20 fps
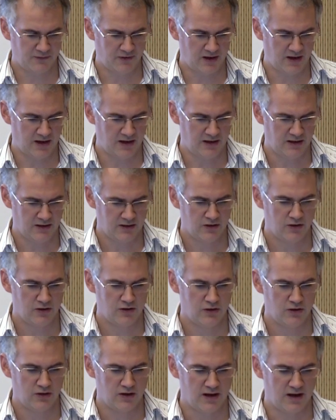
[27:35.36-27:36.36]
I
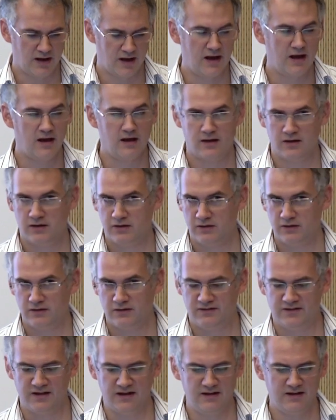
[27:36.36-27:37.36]

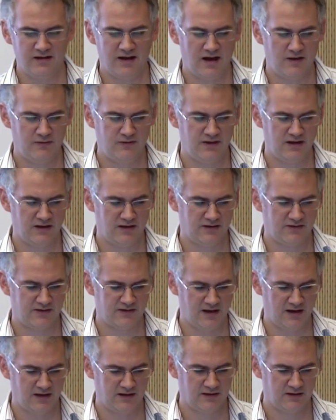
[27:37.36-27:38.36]
didn't have
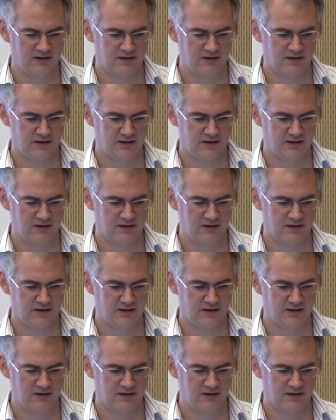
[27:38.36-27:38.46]
DNSSEC,